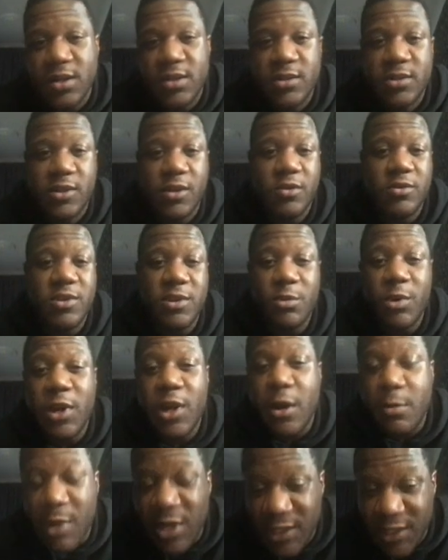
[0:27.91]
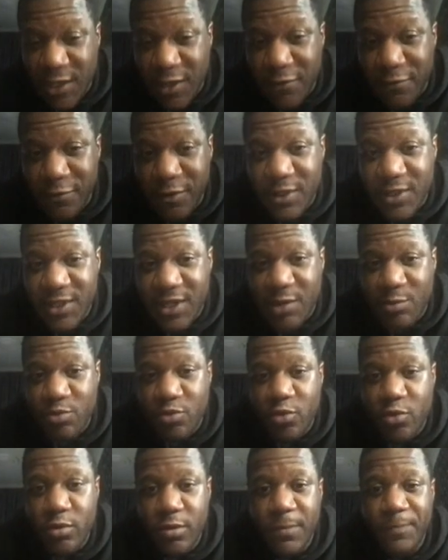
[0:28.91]
so someone like myself for
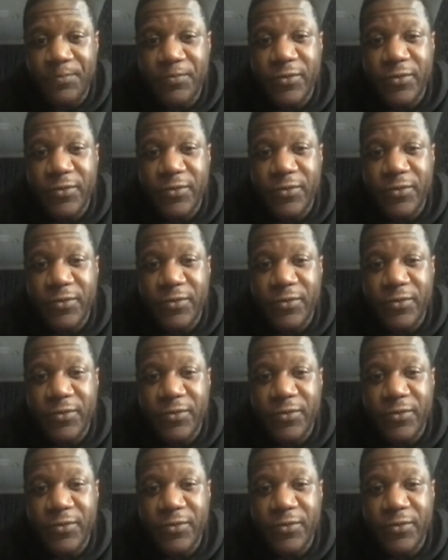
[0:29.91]
example